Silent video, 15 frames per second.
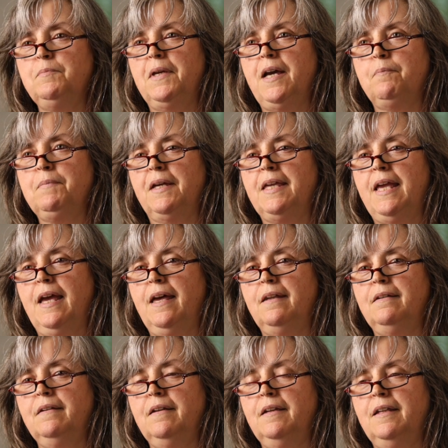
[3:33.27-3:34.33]
me up
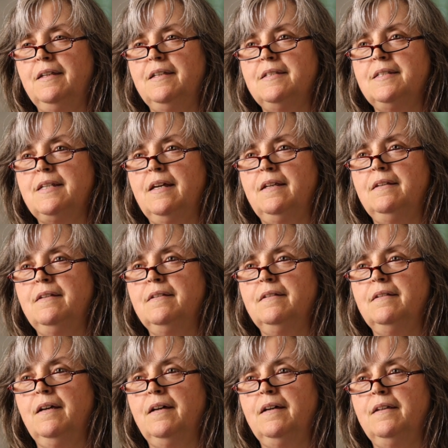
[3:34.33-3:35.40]
again, and he said,
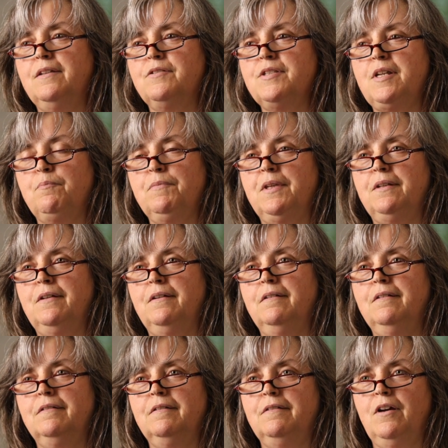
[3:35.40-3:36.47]
there's something
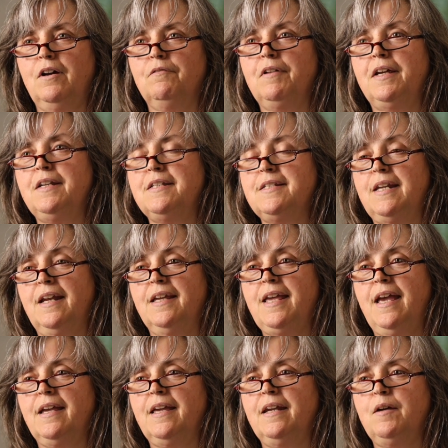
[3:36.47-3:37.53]
not right. He said, I
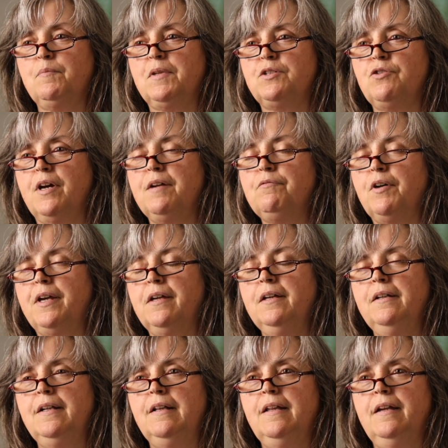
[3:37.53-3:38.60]
can't get up the driveway.
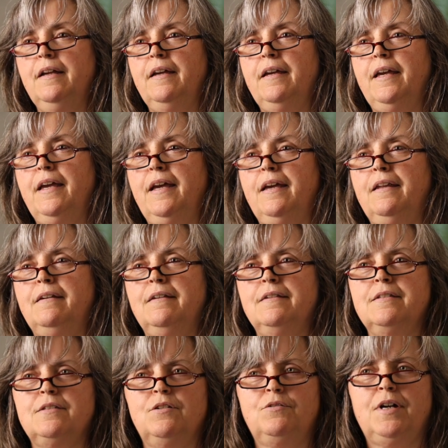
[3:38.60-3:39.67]

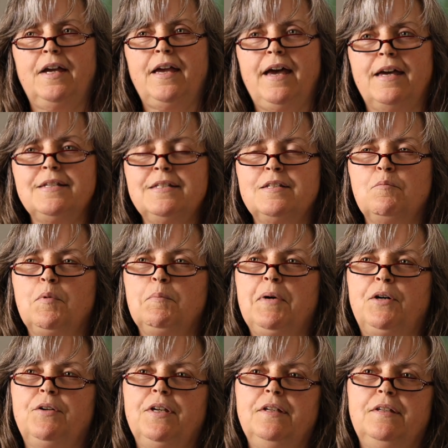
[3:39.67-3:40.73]
And so I asked him
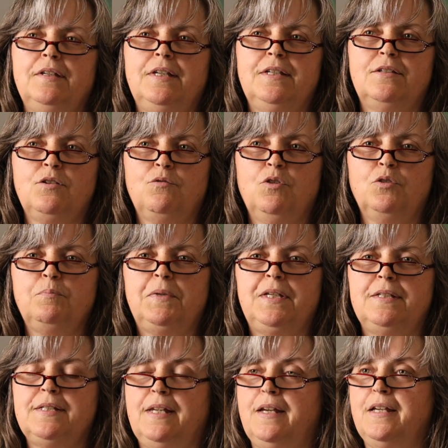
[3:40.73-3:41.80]
about it, and he told
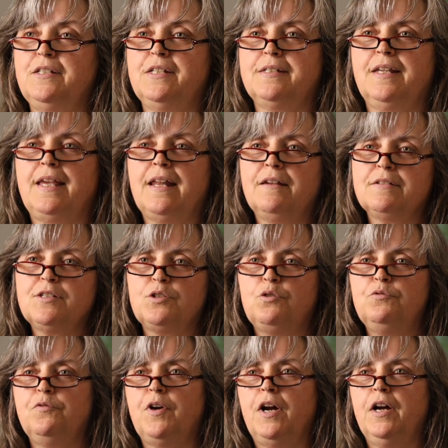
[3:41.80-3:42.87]
me, he said, I just get it
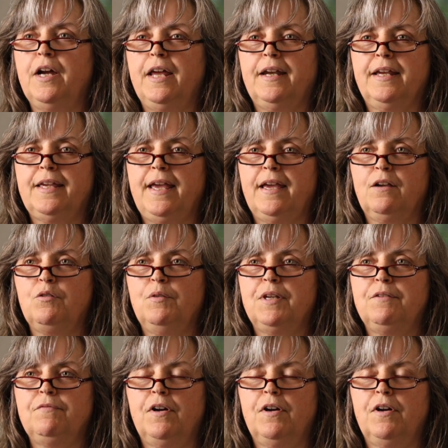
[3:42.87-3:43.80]
so far and I can't go any